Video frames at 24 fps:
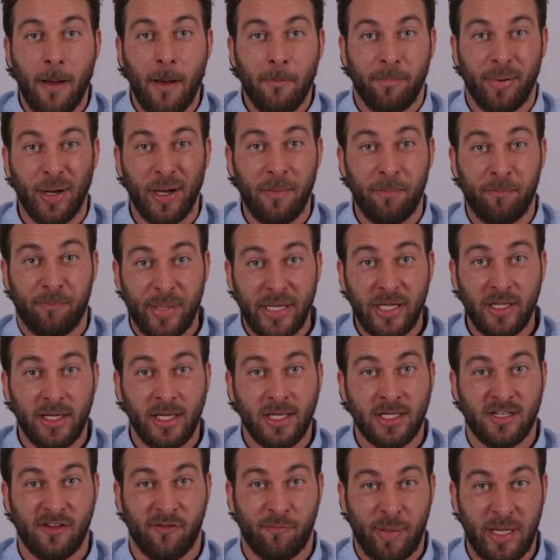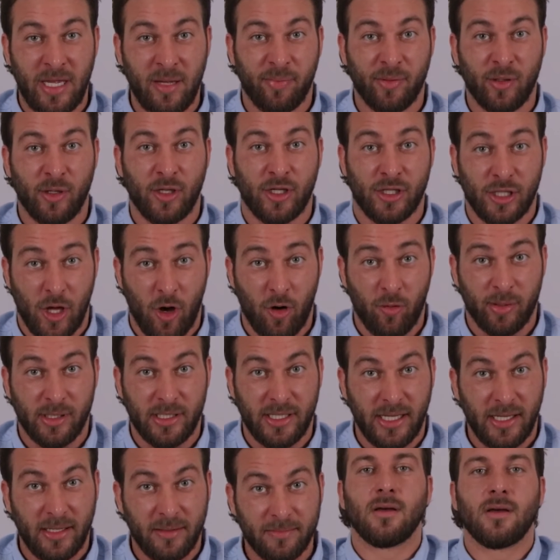but billions of people
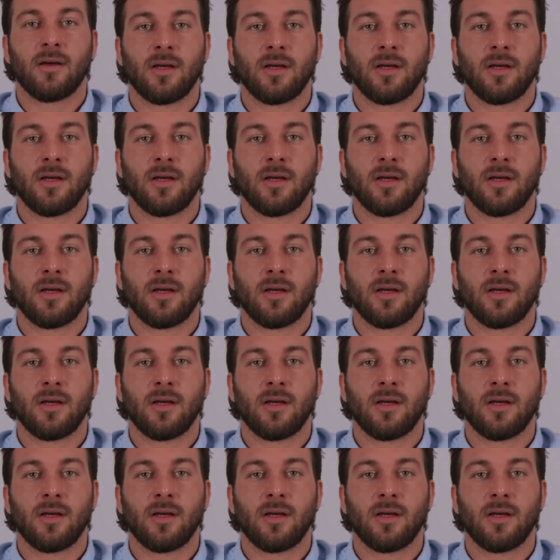globally.